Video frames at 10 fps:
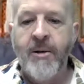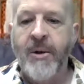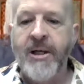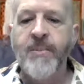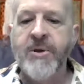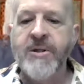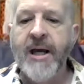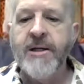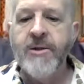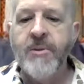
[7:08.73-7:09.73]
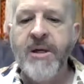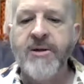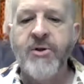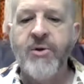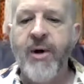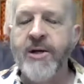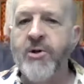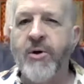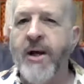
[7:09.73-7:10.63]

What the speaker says: but he pretended to be a stranger